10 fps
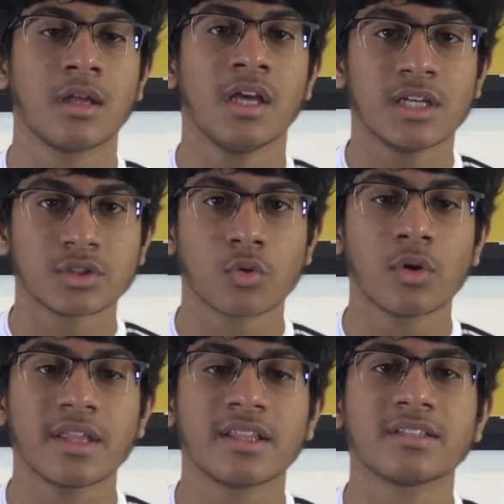So
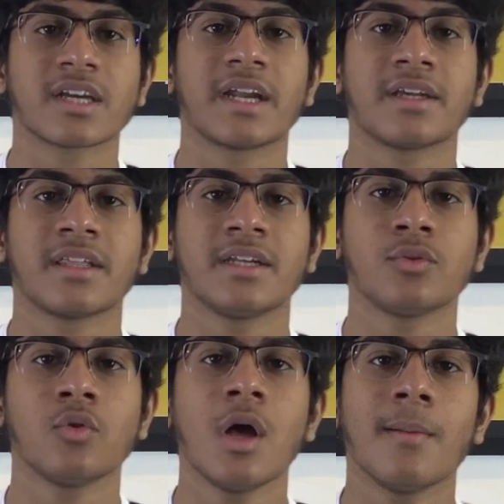in this category
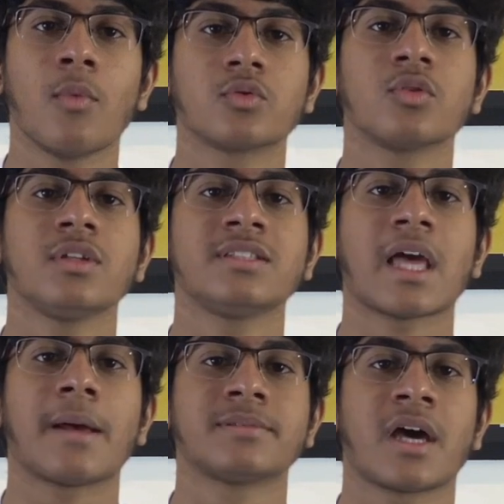too, both of these
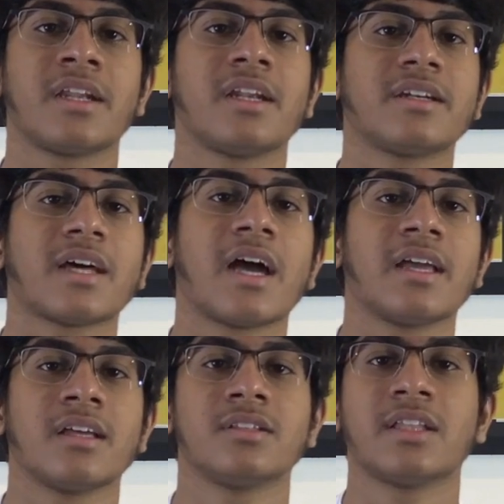apps are in a tie.
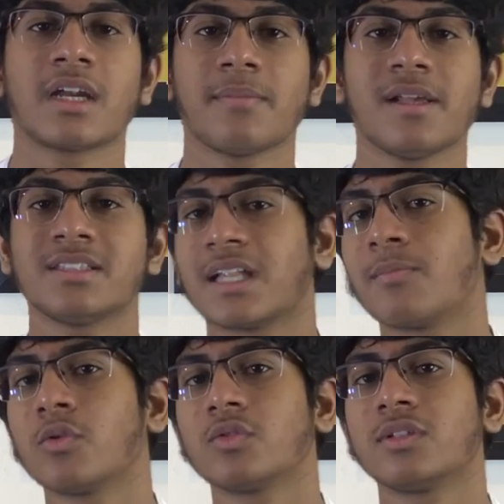That means that
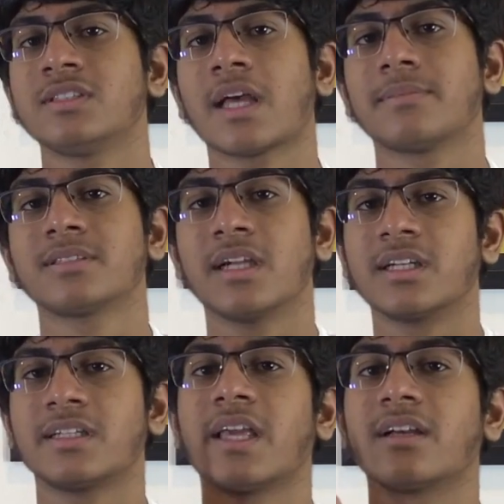both of these apps get a
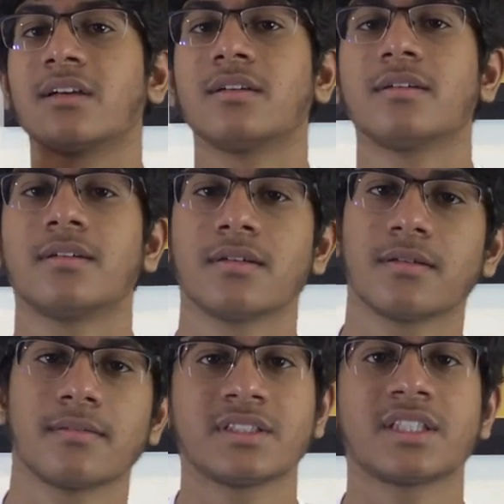tick.
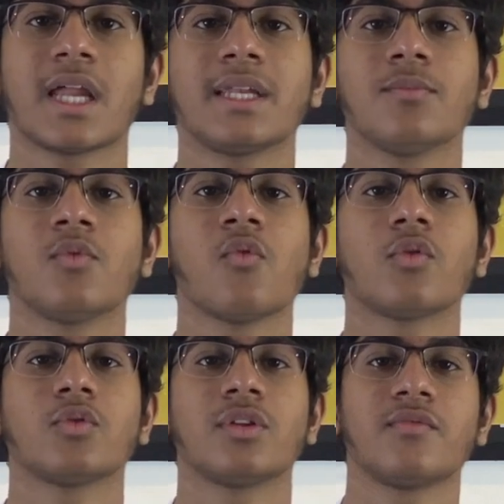It's time to move on
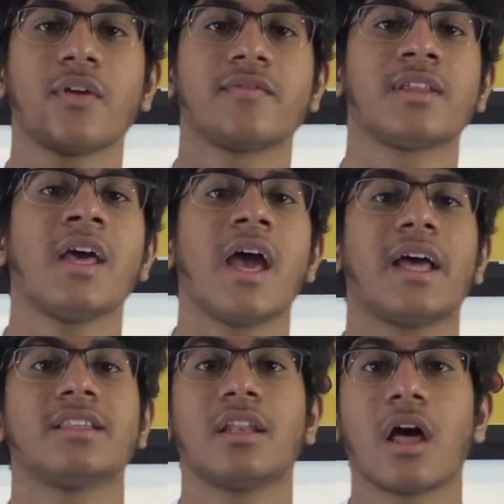to the fifth
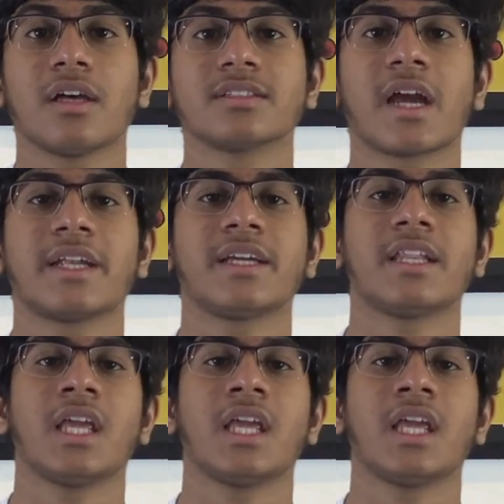and the last category.